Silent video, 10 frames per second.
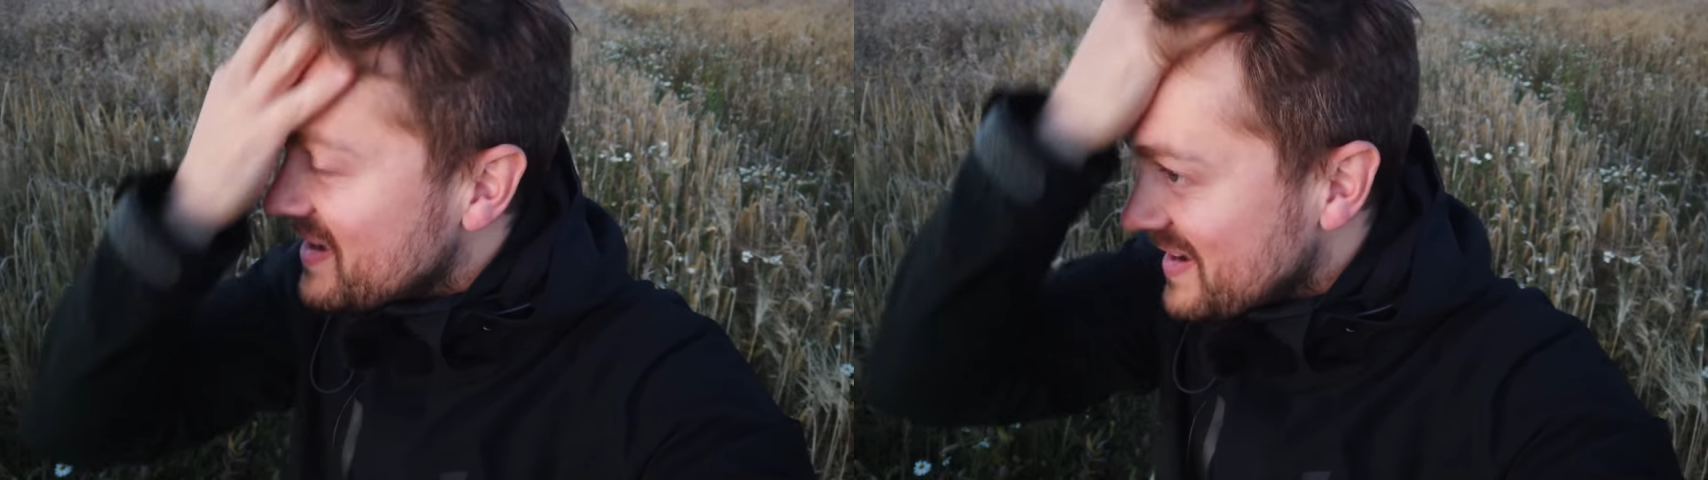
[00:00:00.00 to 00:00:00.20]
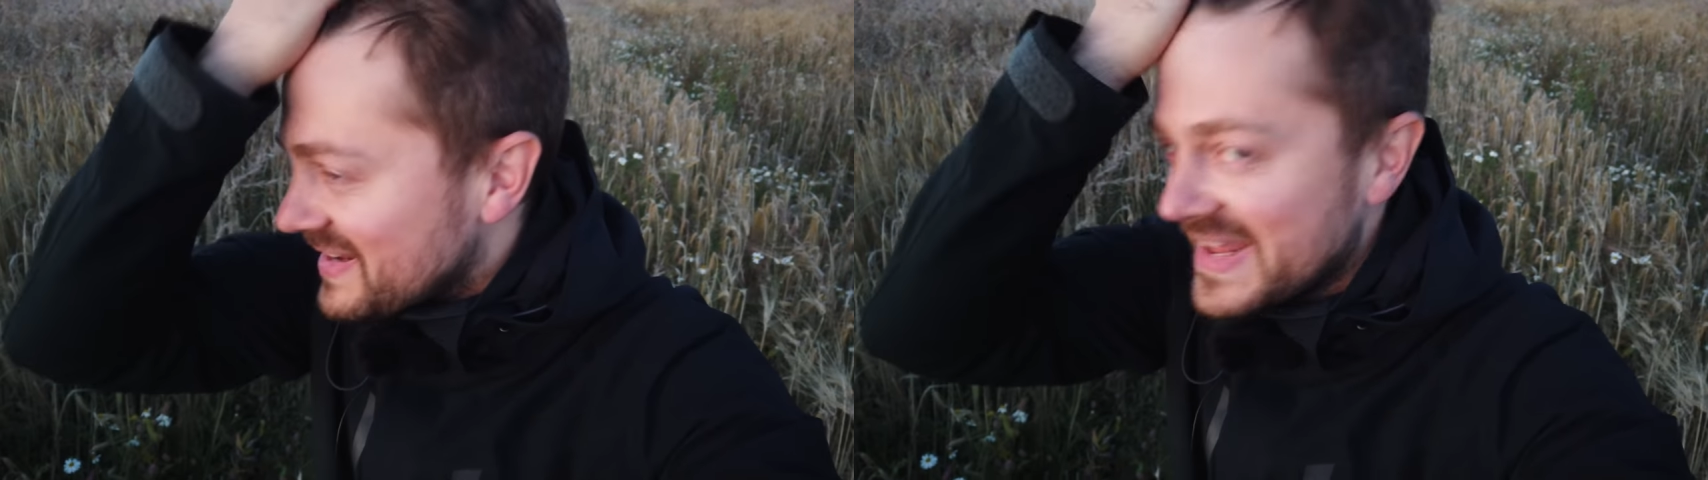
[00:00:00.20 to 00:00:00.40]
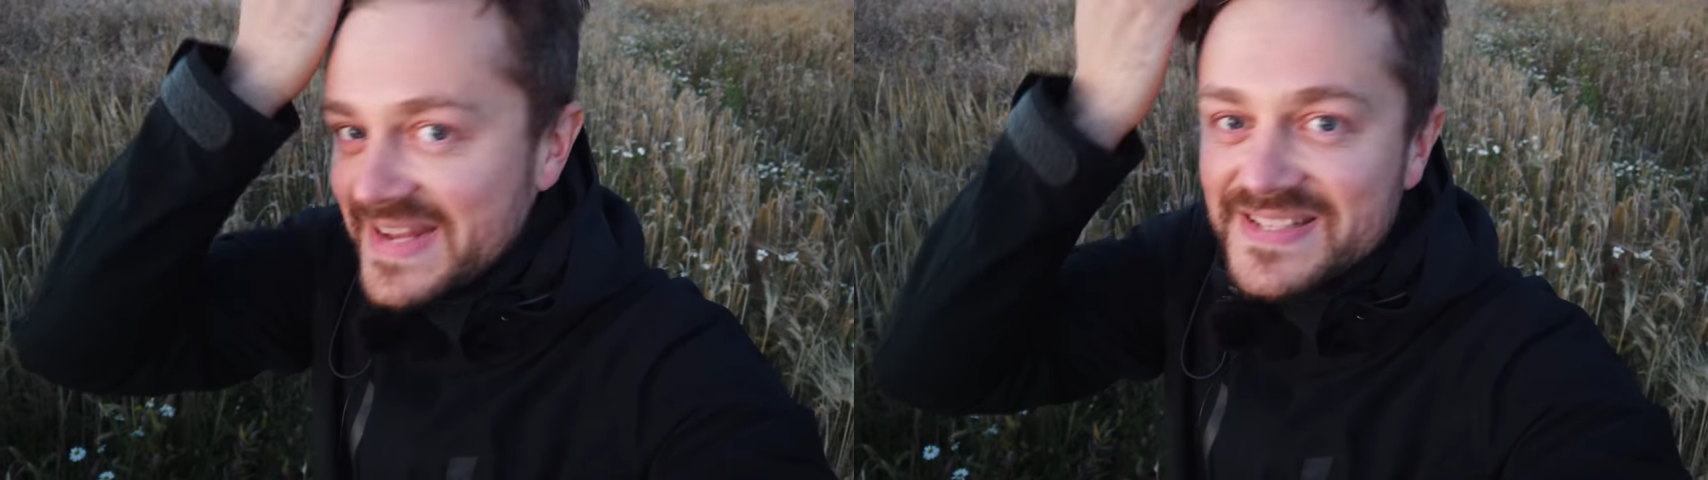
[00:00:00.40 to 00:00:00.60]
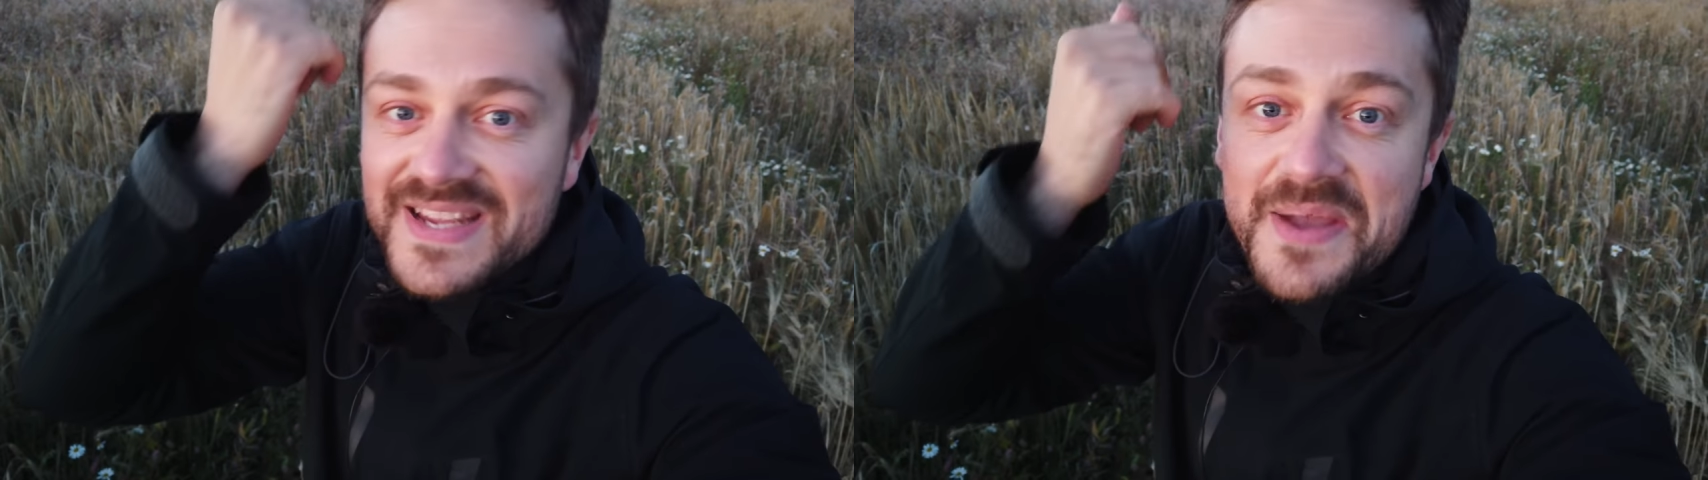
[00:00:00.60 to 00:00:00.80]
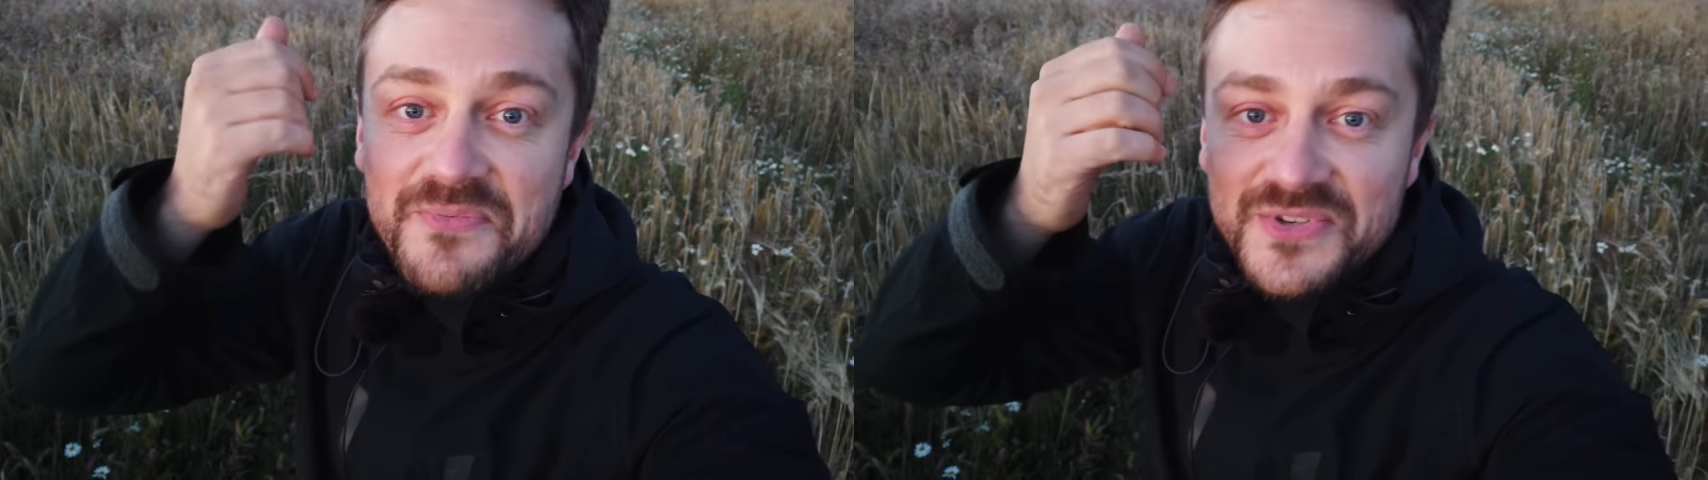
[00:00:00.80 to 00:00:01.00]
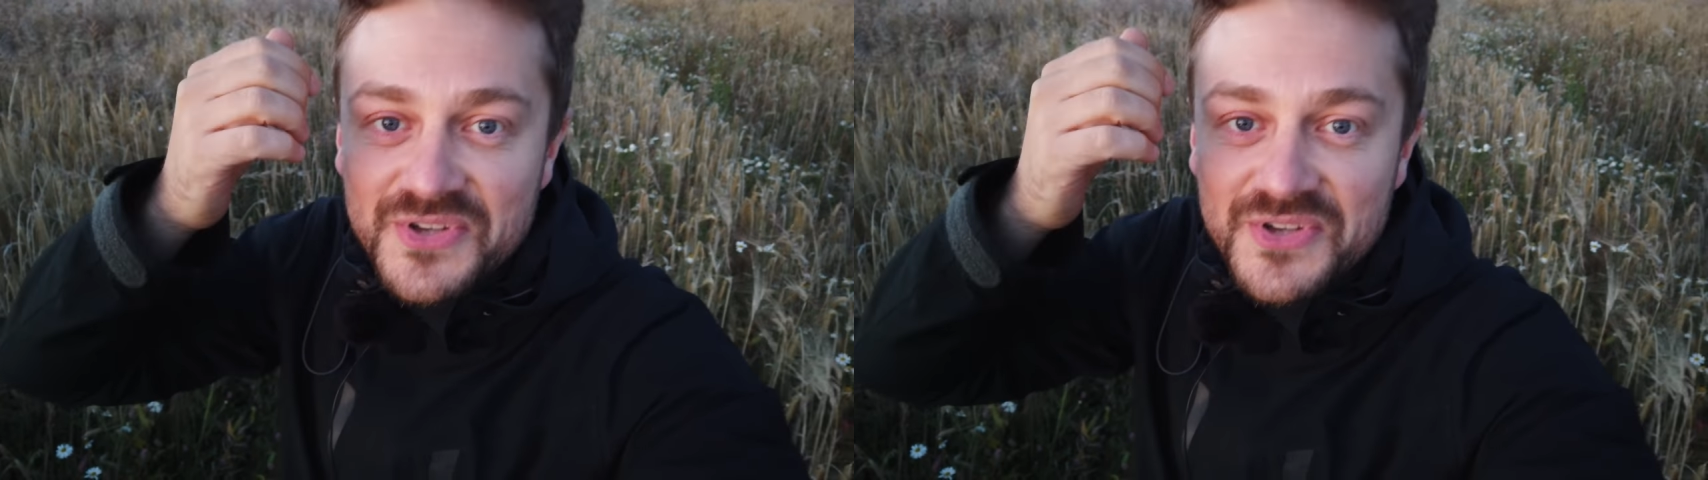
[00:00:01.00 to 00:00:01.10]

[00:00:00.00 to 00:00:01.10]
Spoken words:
landscape